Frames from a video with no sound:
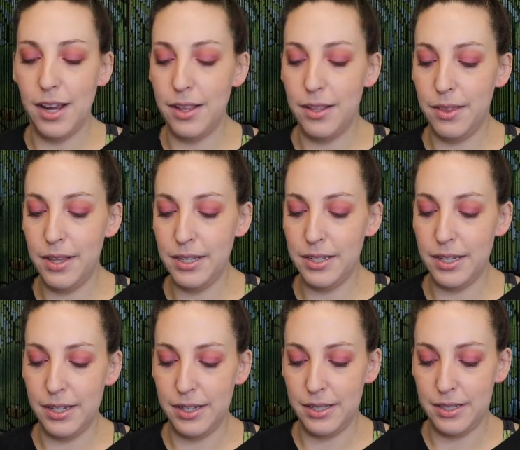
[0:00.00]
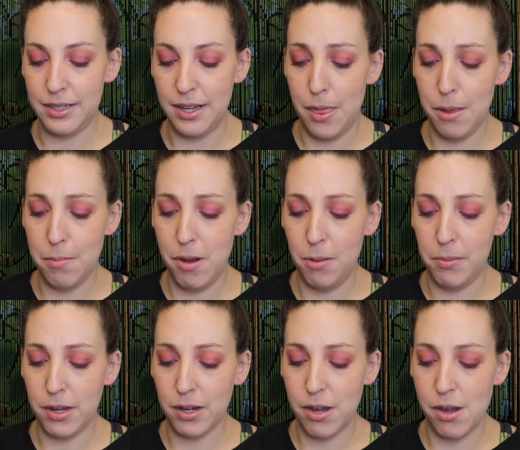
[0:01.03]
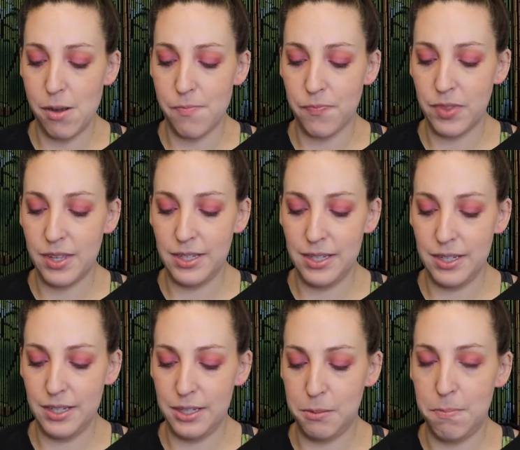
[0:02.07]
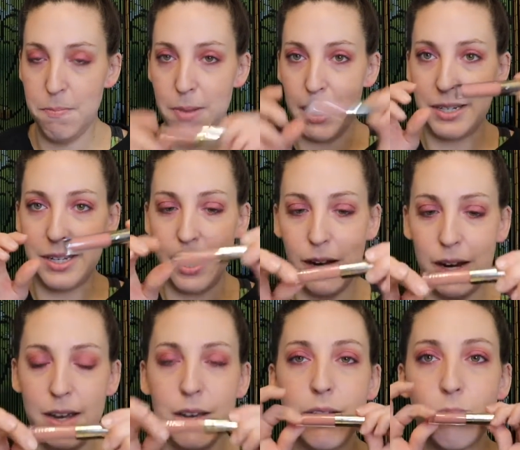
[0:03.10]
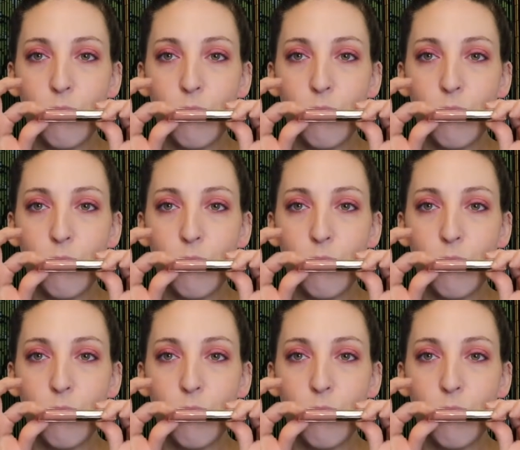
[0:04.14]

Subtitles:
And then this is thebomb.com. This is by Terry.